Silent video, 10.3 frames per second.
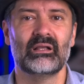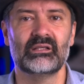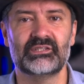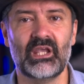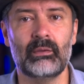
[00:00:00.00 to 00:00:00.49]

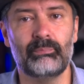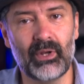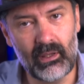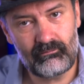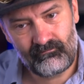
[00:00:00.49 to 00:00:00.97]

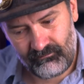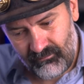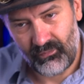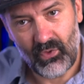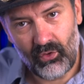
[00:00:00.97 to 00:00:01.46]
Simply
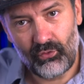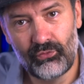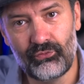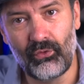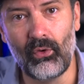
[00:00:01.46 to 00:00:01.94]

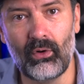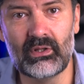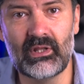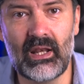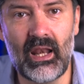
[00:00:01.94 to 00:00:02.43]

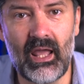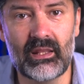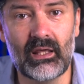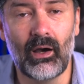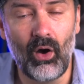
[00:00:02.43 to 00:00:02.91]
fold the
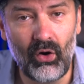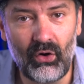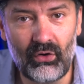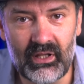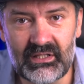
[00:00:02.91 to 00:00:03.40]
leather
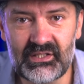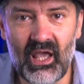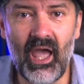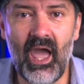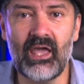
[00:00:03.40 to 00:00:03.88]
on its
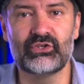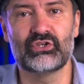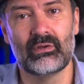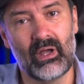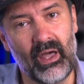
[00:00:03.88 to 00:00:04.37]

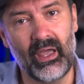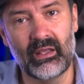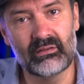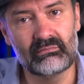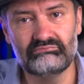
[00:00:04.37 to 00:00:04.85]
edge
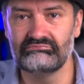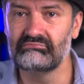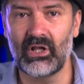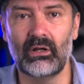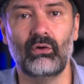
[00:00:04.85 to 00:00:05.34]
and
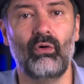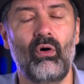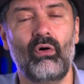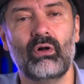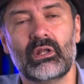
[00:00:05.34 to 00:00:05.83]
go
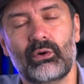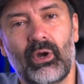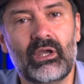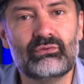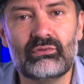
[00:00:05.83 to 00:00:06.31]
all the
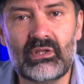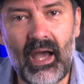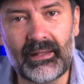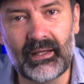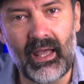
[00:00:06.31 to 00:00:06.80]
way to the
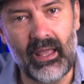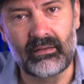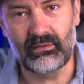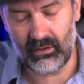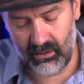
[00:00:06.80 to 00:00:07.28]
other
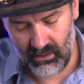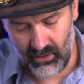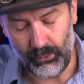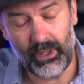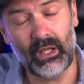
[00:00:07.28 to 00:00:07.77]
end.
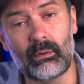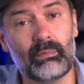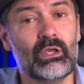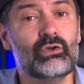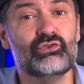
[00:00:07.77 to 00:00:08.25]
We're gonna
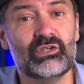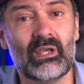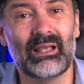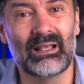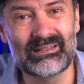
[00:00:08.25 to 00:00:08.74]
be
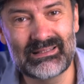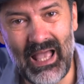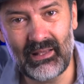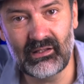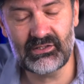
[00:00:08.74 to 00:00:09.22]
using
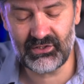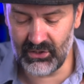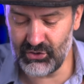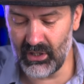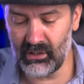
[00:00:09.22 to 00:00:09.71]
saddle
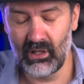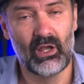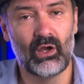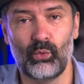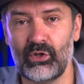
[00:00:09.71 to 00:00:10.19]
stitching,
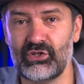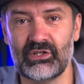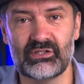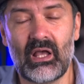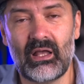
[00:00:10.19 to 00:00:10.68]
which
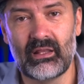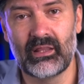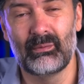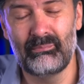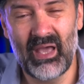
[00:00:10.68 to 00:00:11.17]
is
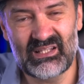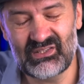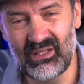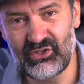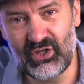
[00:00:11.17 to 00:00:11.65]
the best
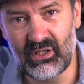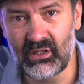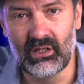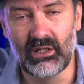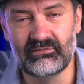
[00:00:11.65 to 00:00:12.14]
stitching
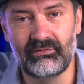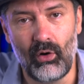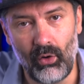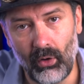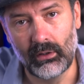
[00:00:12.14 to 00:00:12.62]
of
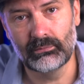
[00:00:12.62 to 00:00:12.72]
all.